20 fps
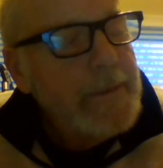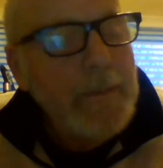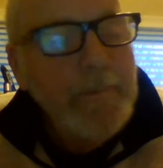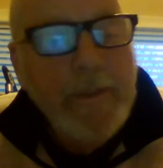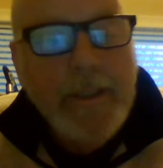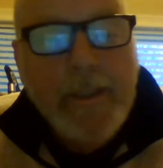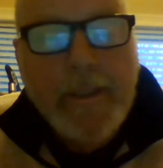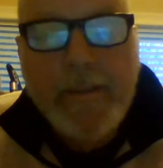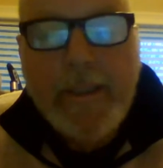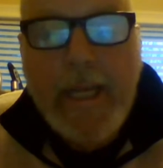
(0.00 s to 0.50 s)

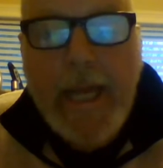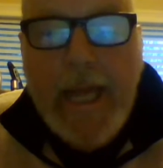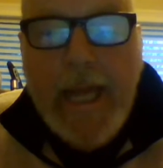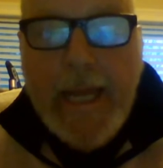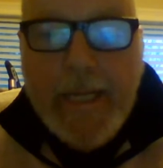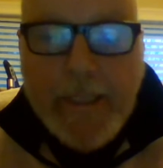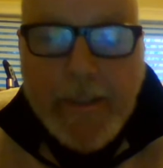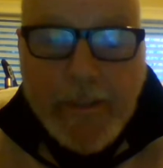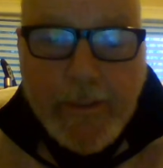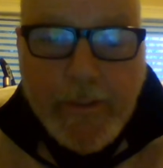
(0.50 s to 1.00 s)
But it's an
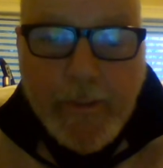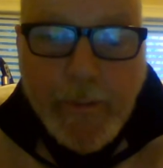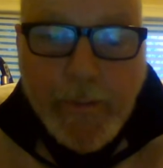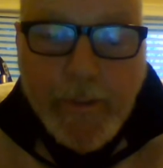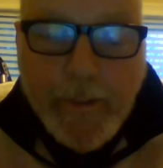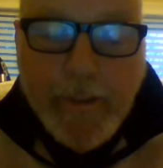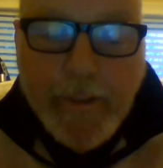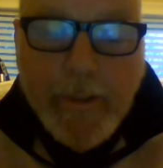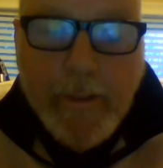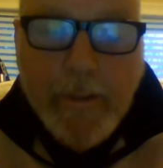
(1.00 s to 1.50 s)
attitude.